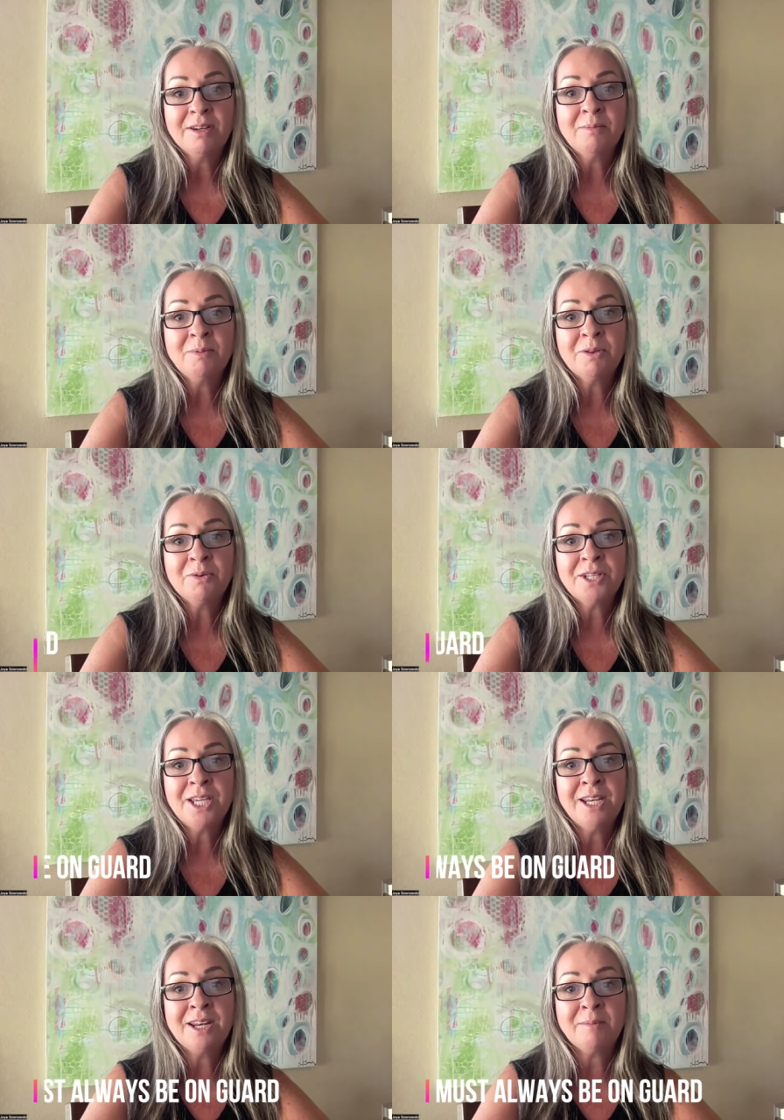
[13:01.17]
Number
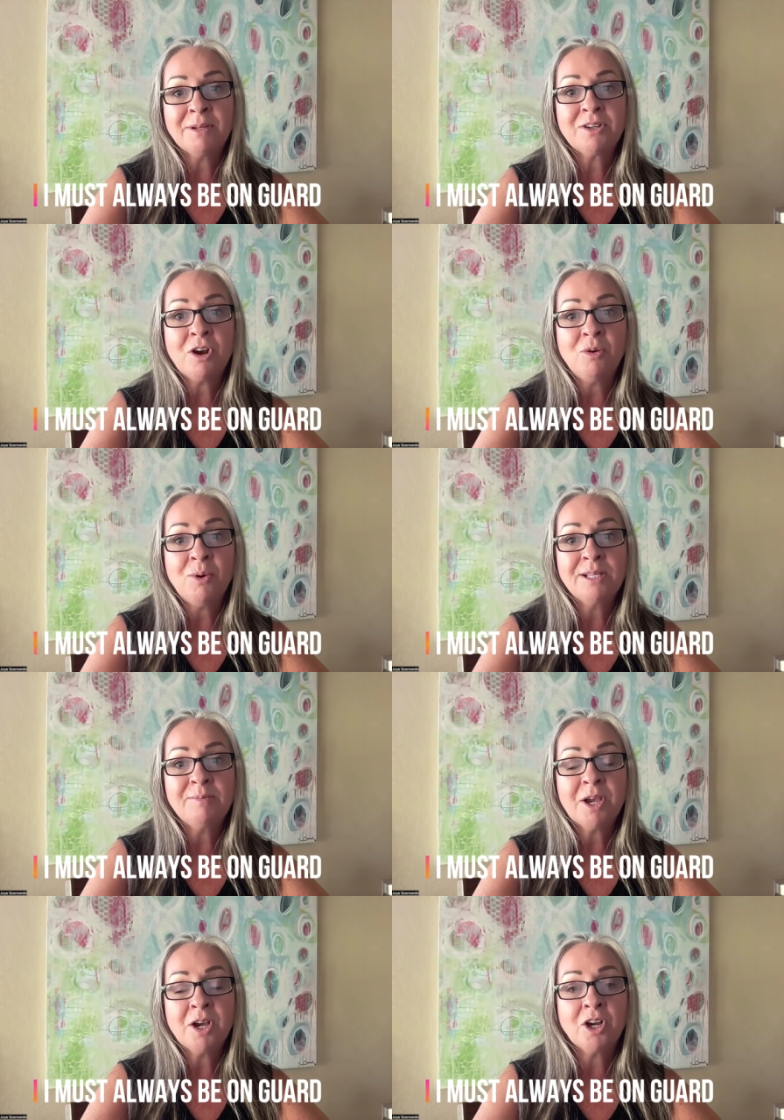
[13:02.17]
13, I must
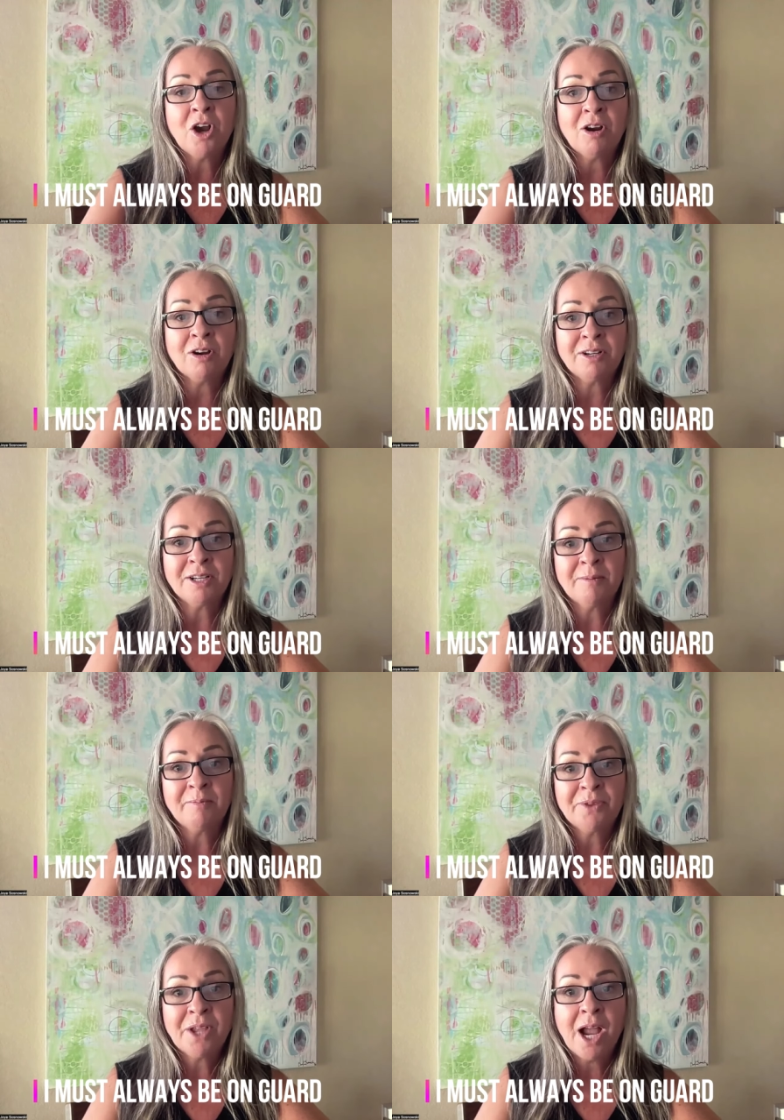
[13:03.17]
always be on guard,
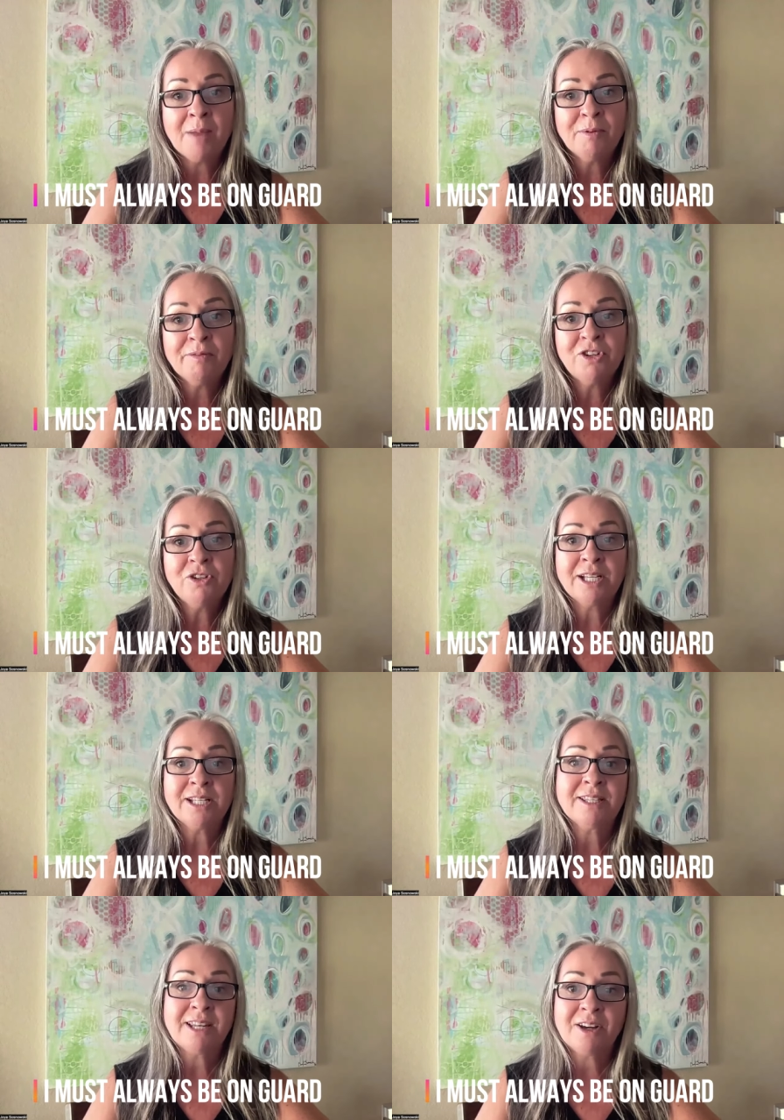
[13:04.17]

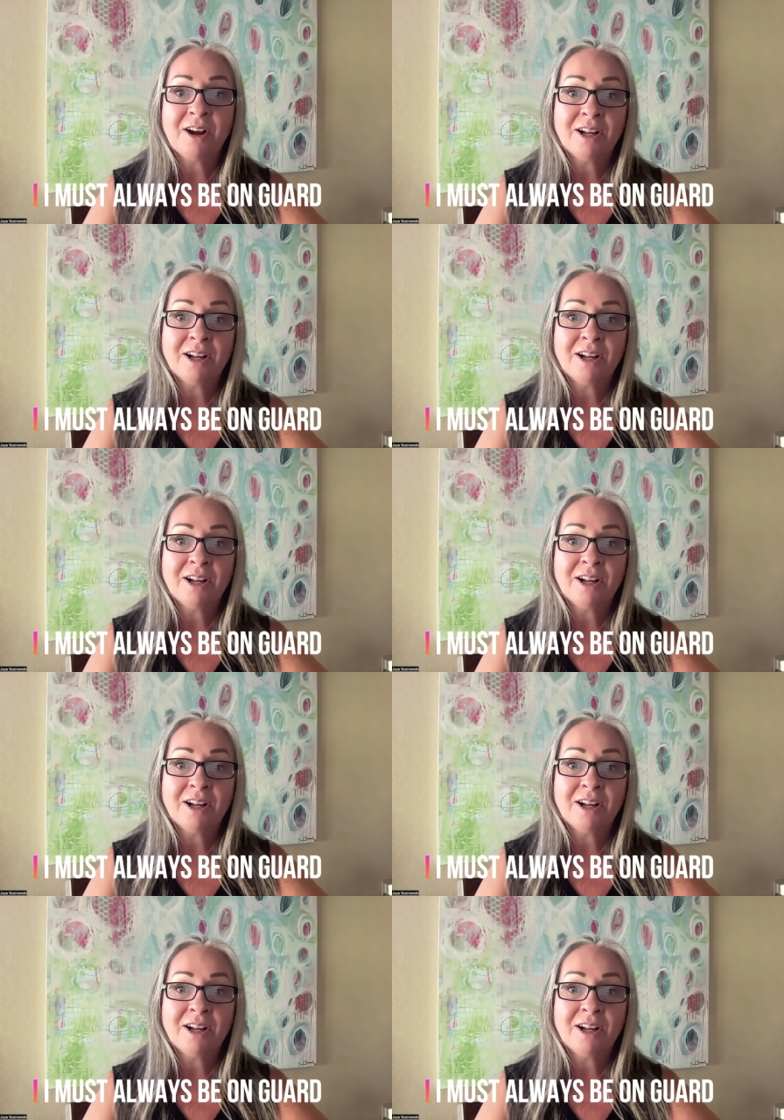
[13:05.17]
hypervigilance and a